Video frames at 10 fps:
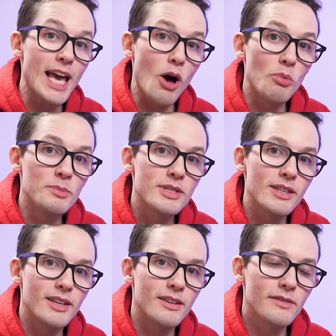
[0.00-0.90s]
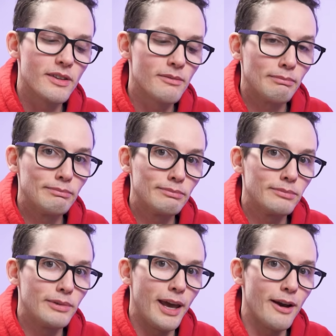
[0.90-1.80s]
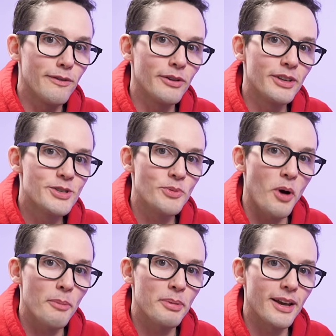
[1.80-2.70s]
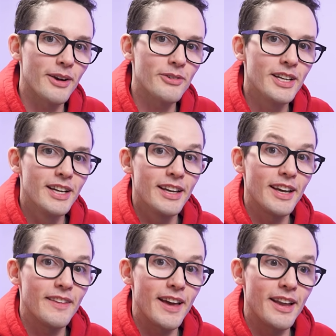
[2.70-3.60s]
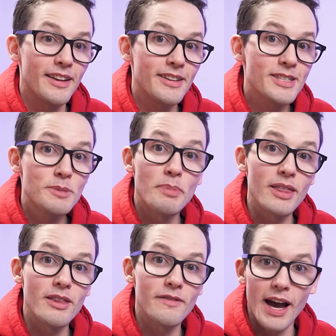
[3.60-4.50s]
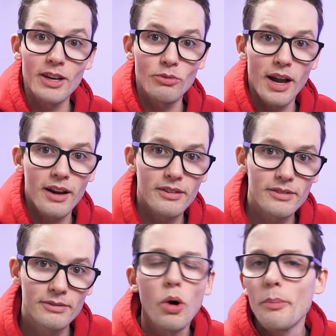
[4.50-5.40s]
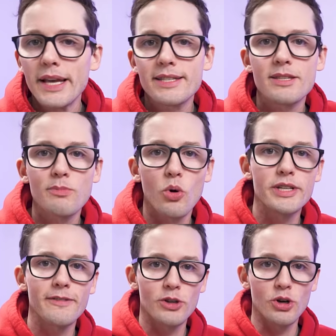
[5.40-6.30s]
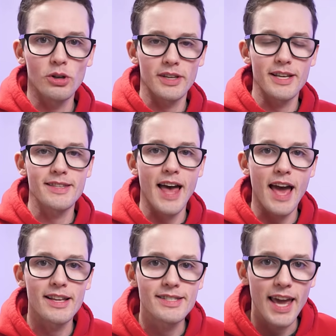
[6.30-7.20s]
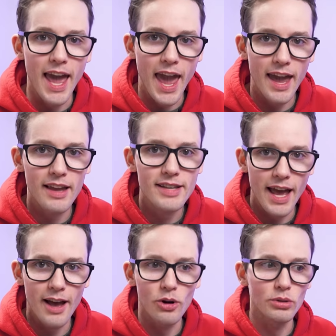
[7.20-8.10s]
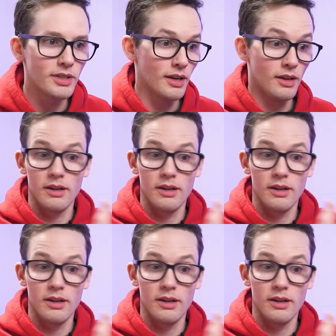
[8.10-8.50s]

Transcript: the album sleeve, carefully swap it out, and then spin the vinyl record. What makes this more difficult is that it's a handheld